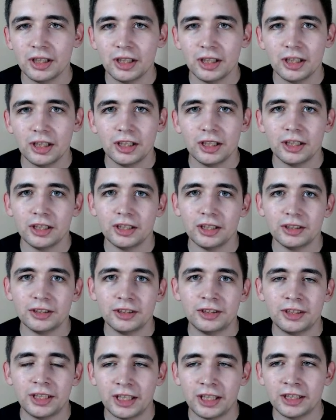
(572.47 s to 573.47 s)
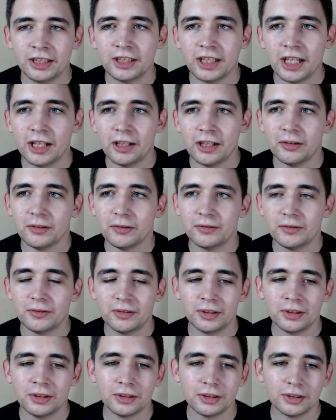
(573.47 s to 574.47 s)
taken care of
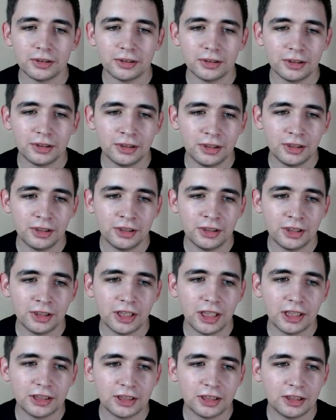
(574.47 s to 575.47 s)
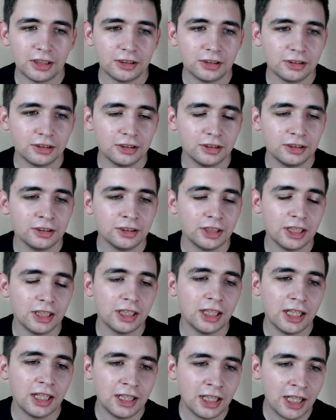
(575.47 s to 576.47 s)
in
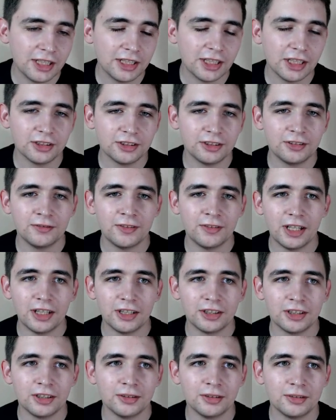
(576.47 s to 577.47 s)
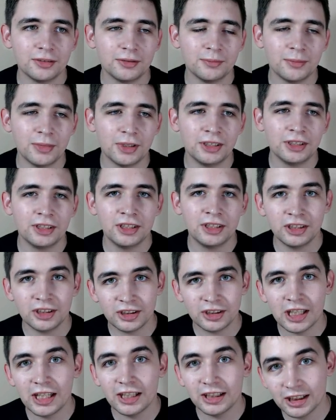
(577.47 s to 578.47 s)
the latest version. But
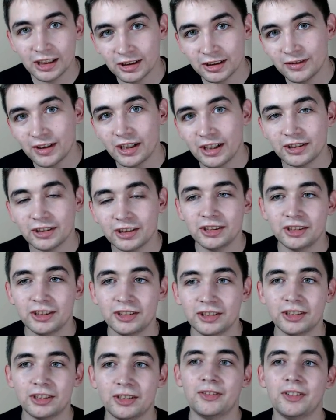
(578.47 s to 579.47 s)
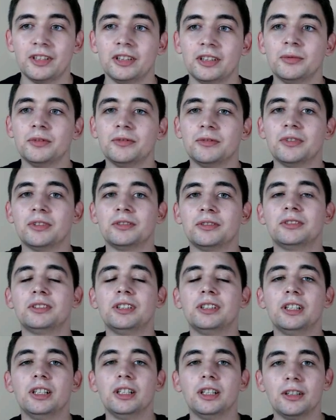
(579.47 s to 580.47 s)
this latest version is not available for
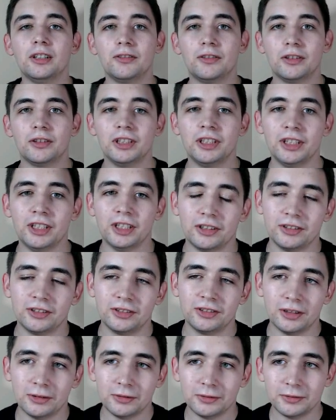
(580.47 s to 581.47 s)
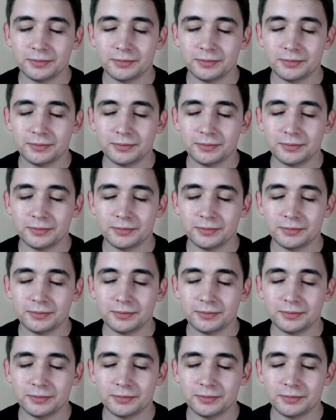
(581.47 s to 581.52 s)
Linux. So